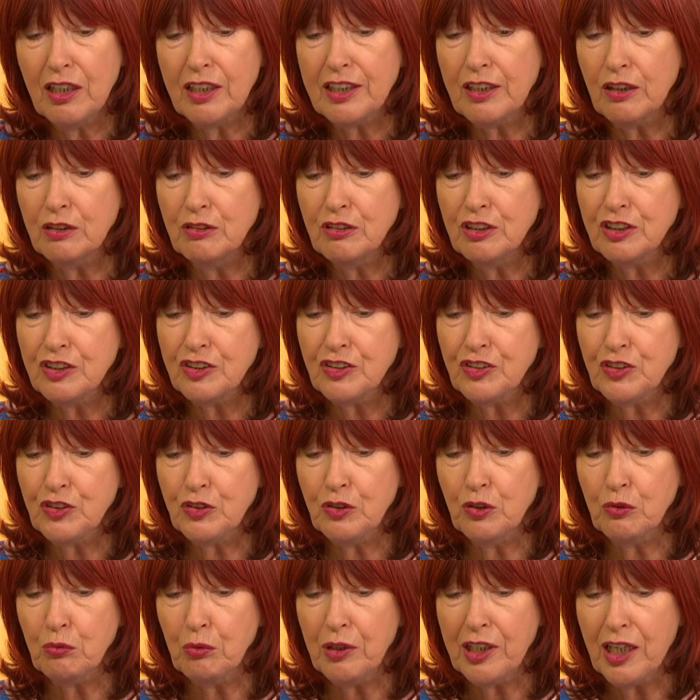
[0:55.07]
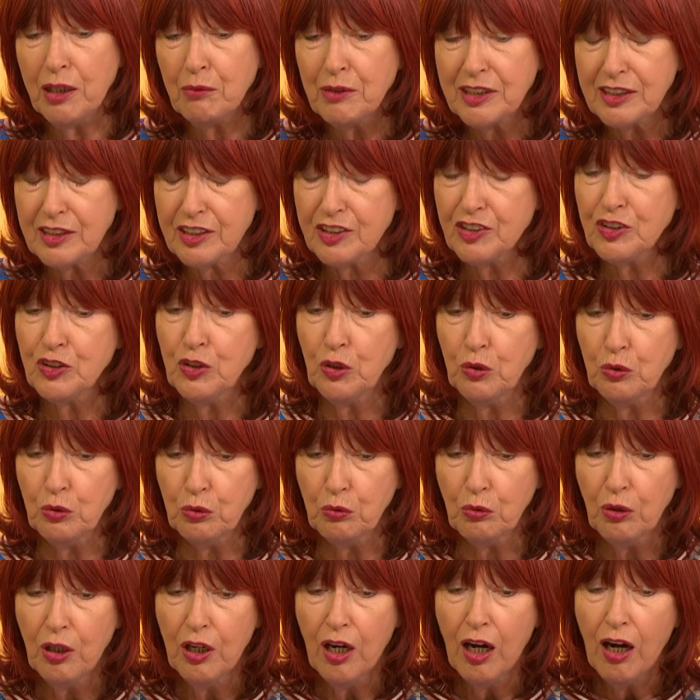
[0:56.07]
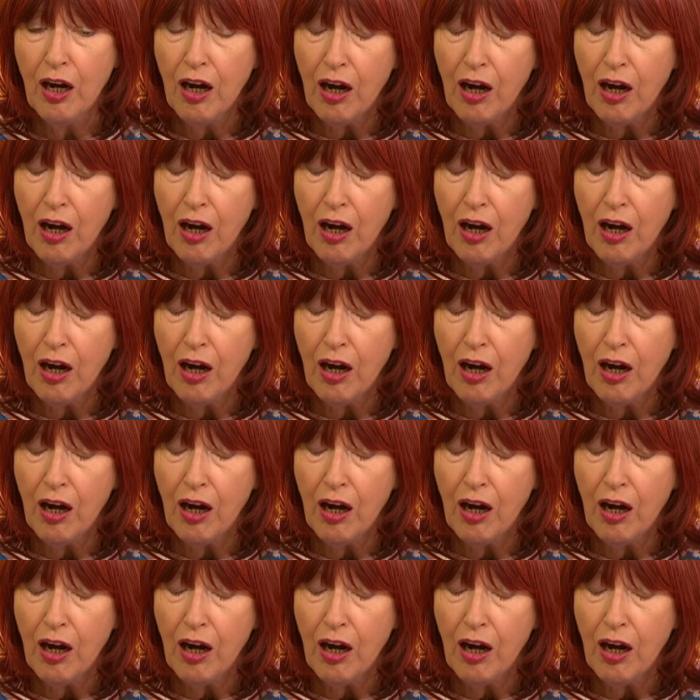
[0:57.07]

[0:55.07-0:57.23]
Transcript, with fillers: I go to school, when I went to school,